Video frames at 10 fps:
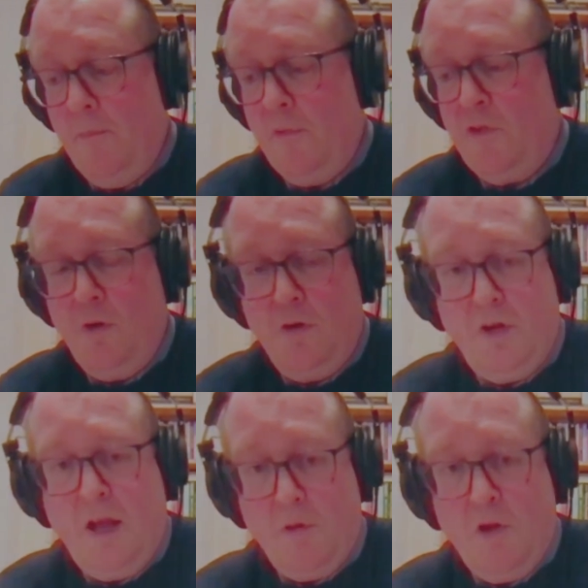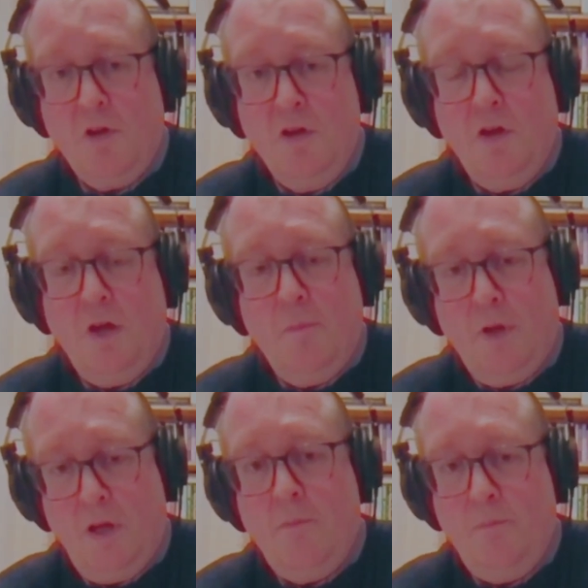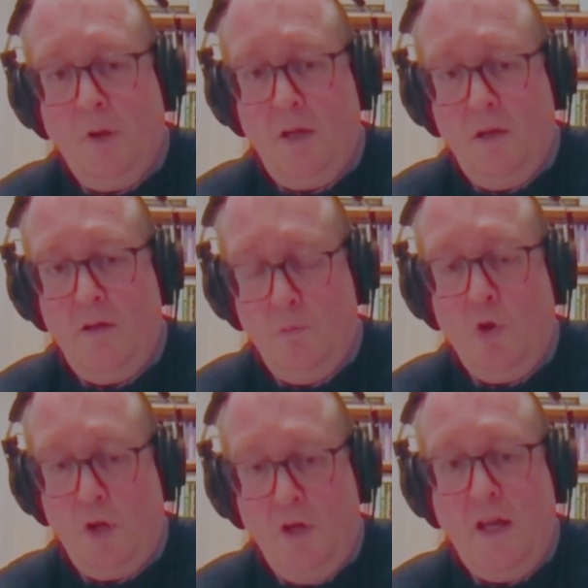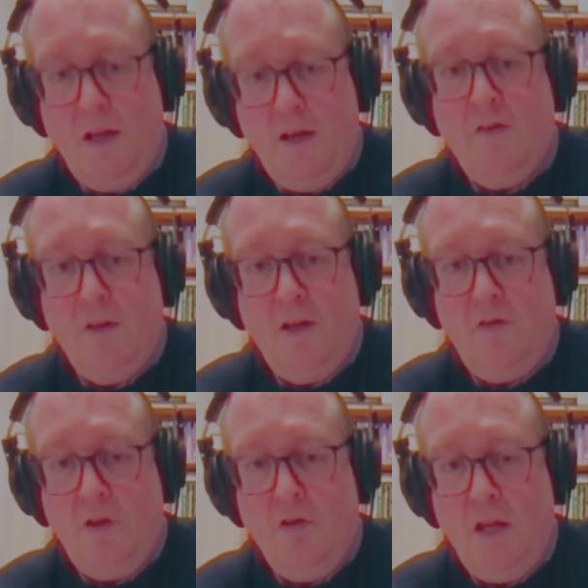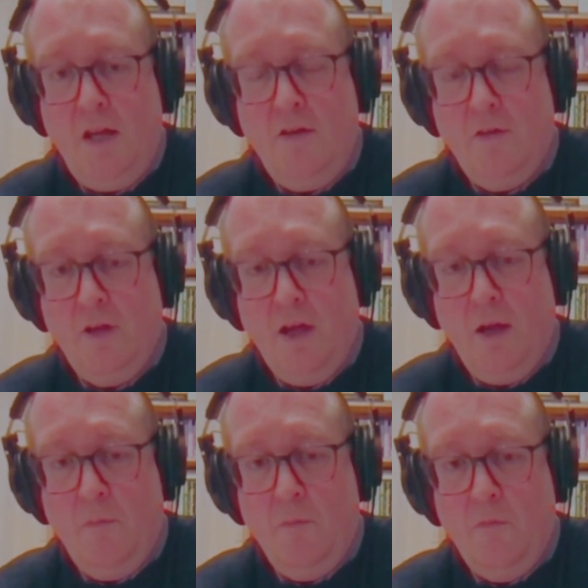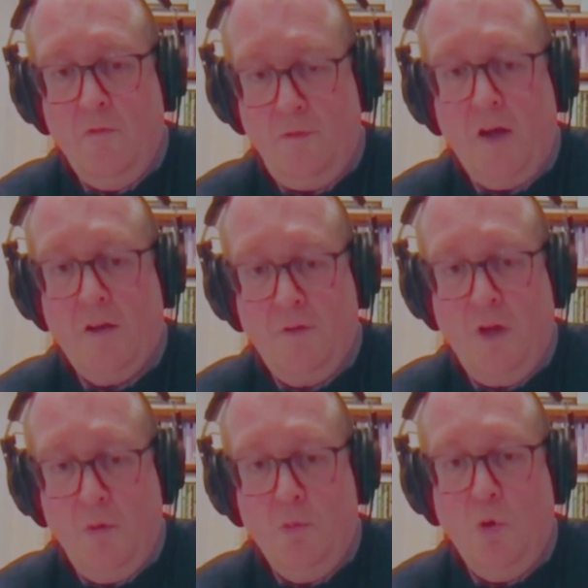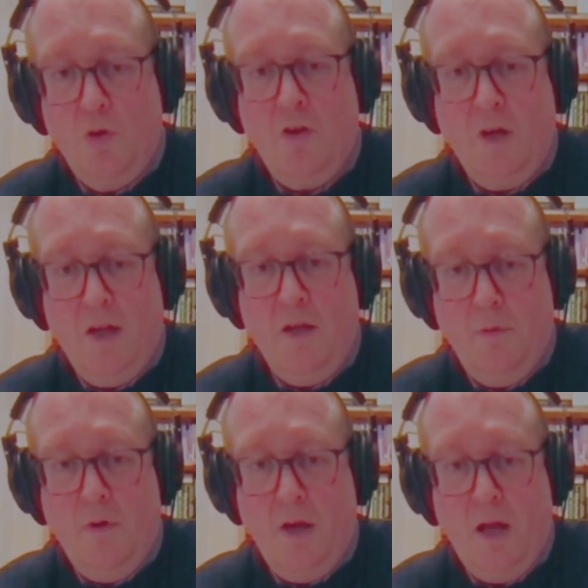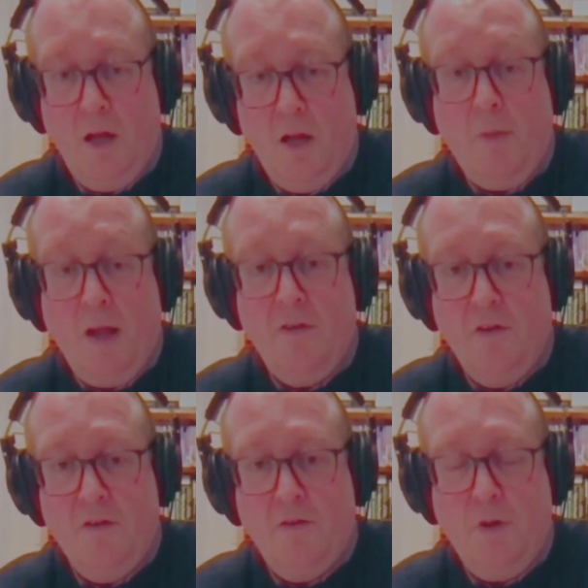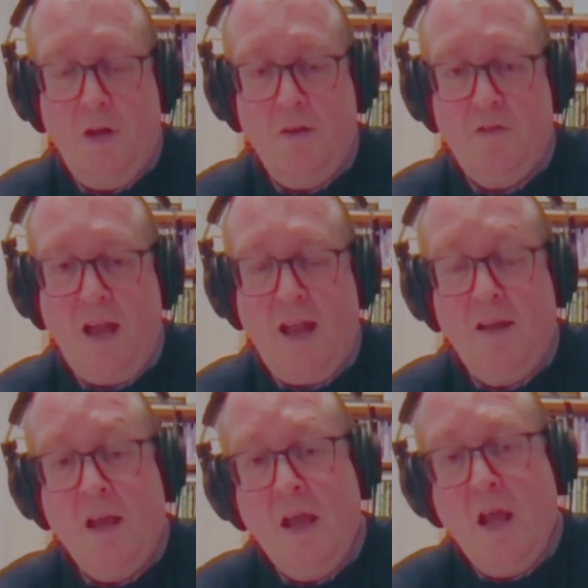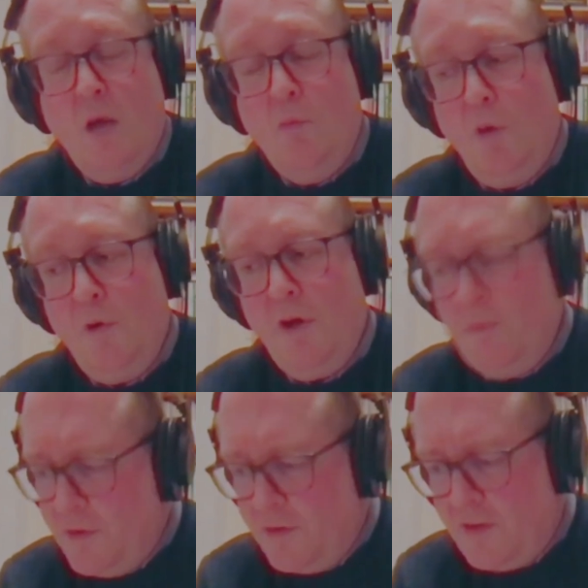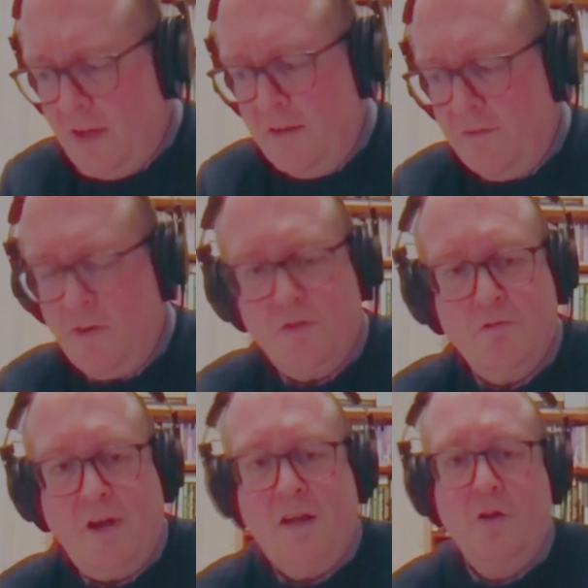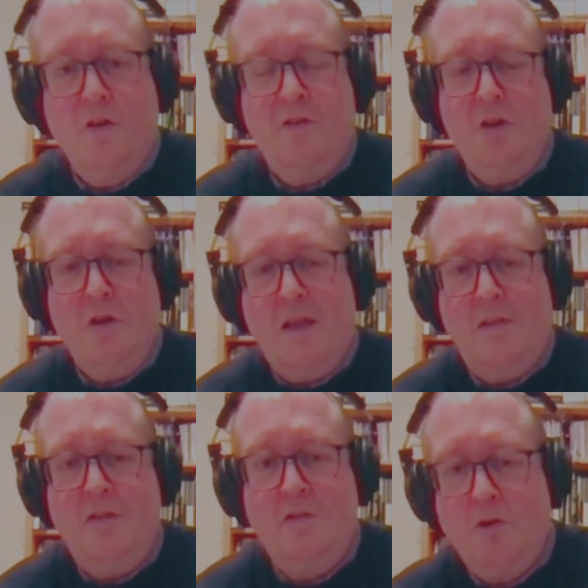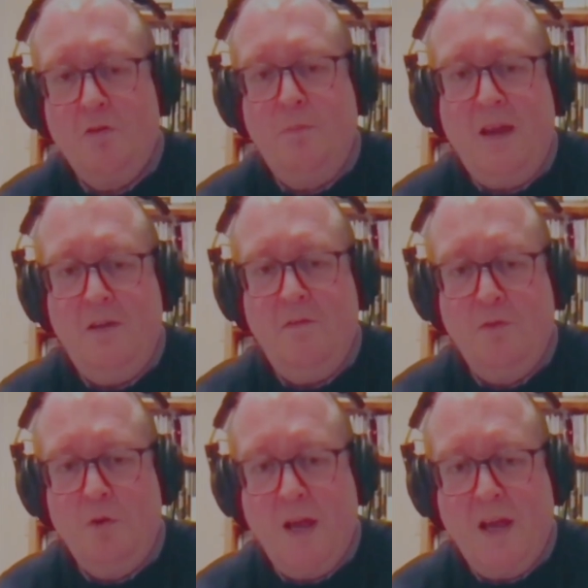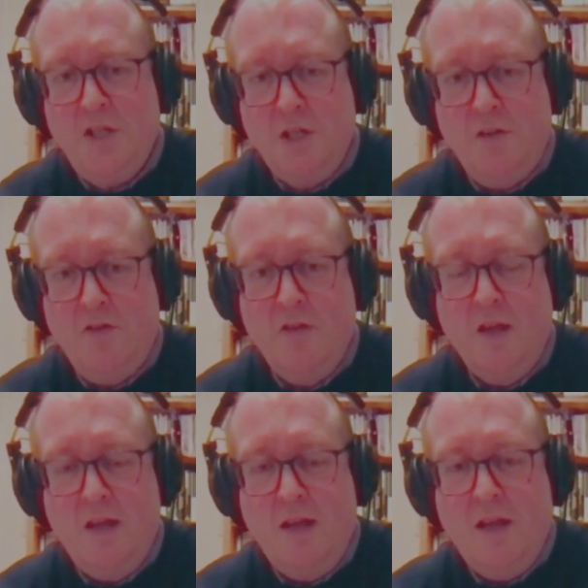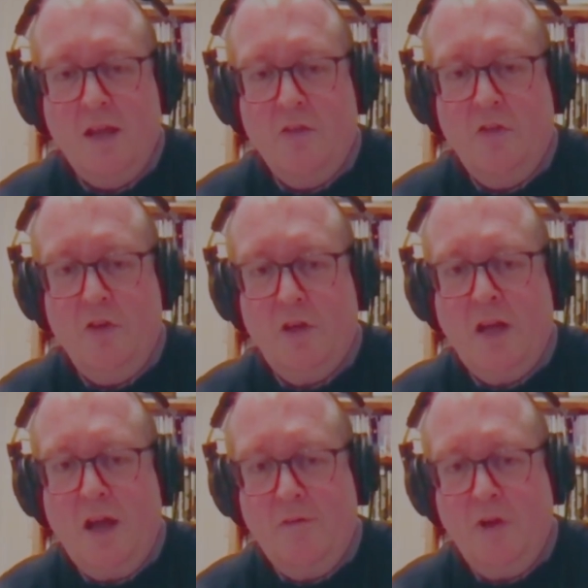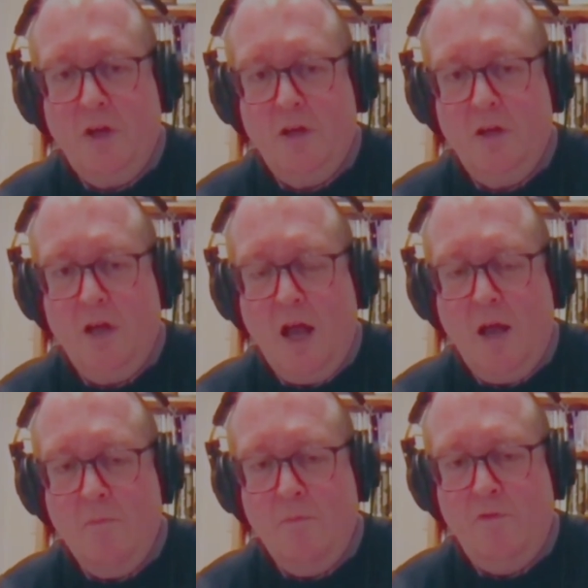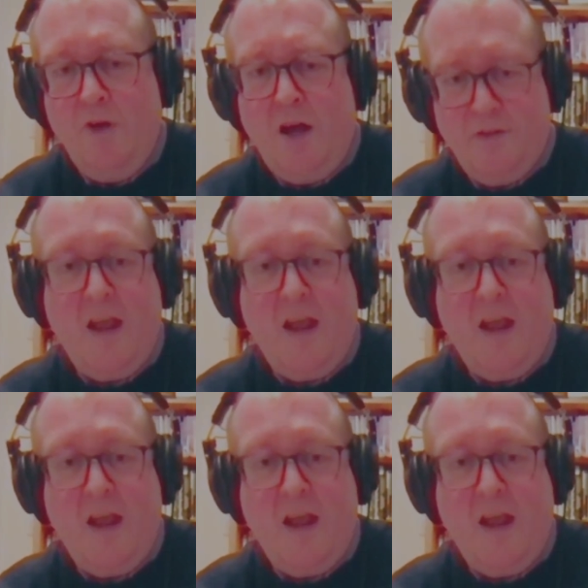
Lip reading: So you can do it, but what you need is fast-flowing water and an abundant supply of sand. And what we often see in the fossil record is you get these cross-bedded formations that cover vast